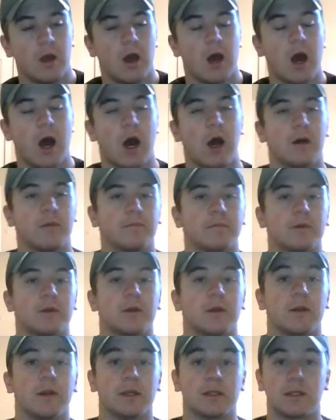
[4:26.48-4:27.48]
Um,
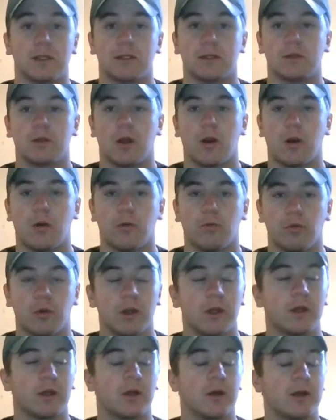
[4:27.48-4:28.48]
this is
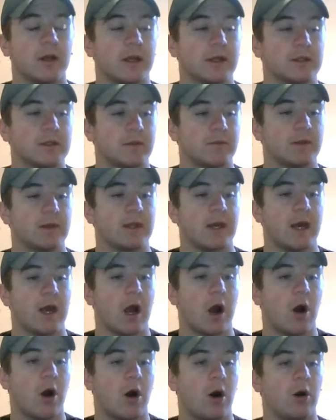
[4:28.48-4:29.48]
really good and something
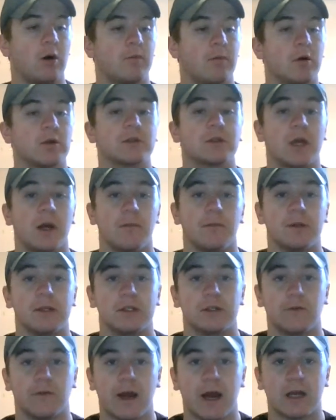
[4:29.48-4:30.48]
that all most
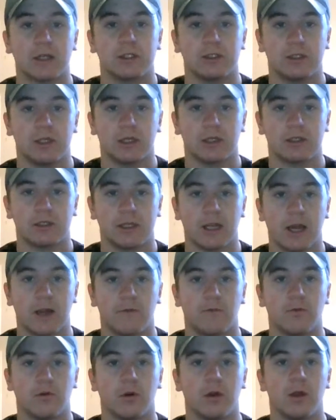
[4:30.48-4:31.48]
companies have actually took a
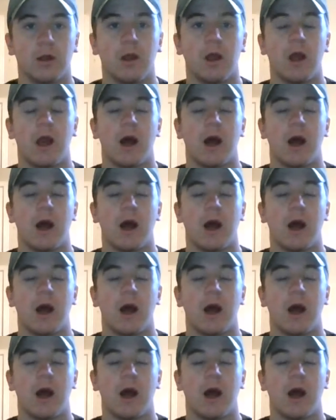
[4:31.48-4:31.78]
stand for,